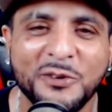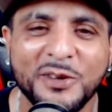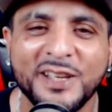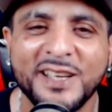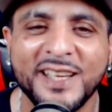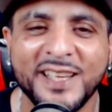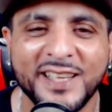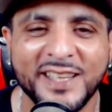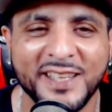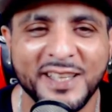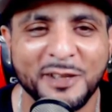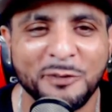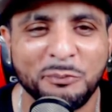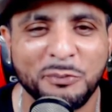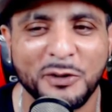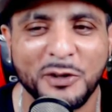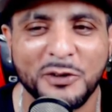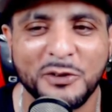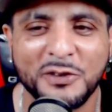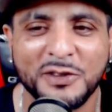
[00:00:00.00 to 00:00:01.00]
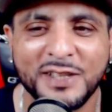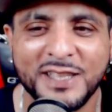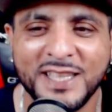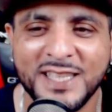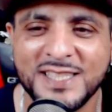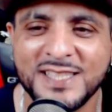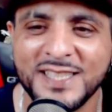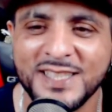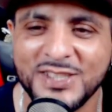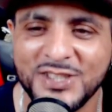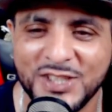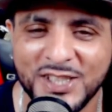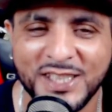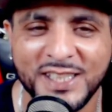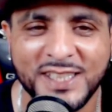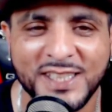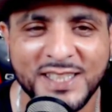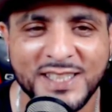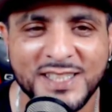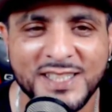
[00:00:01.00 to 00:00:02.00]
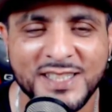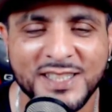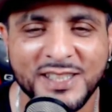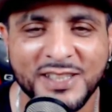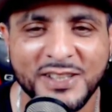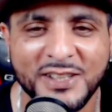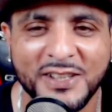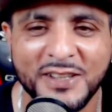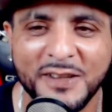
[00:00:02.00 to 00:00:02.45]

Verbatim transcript: You're an idiot, bro. He's ingenious.